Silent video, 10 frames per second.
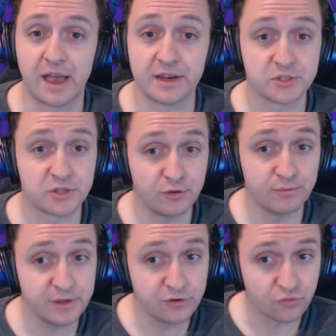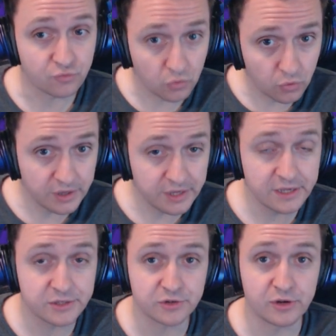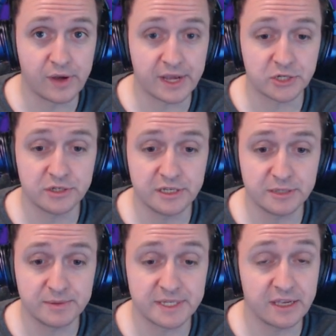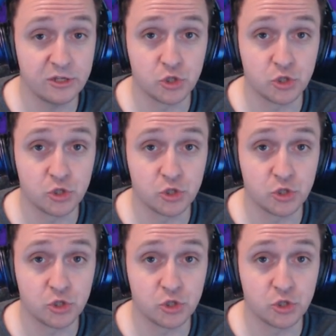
And it's going to be a draw here, so no action needs to be taken.